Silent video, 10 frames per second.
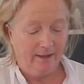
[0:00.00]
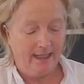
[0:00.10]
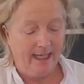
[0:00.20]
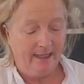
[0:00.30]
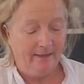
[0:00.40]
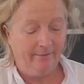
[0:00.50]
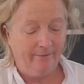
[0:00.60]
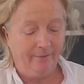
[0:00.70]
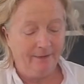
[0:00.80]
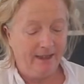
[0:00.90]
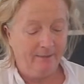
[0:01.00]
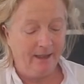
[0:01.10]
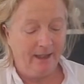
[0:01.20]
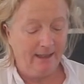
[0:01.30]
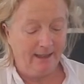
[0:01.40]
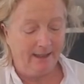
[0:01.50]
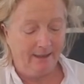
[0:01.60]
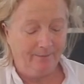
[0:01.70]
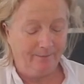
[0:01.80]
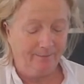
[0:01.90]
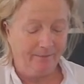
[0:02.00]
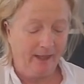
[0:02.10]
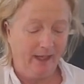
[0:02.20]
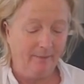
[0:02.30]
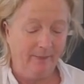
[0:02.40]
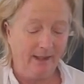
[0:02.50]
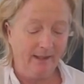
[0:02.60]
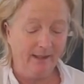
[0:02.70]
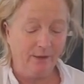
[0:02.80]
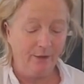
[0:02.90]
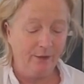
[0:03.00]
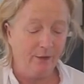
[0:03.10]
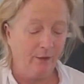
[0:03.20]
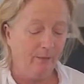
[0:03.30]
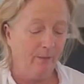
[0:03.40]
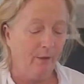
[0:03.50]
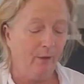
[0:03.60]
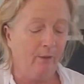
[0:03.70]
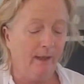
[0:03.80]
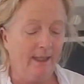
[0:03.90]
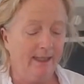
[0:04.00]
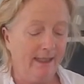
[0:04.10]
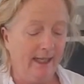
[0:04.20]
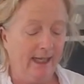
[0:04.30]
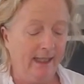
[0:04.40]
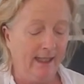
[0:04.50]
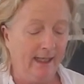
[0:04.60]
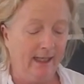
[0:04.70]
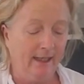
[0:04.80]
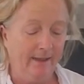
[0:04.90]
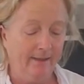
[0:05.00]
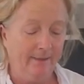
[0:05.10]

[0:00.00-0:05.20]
10-15 minutes, because it's going to cook more when it's in the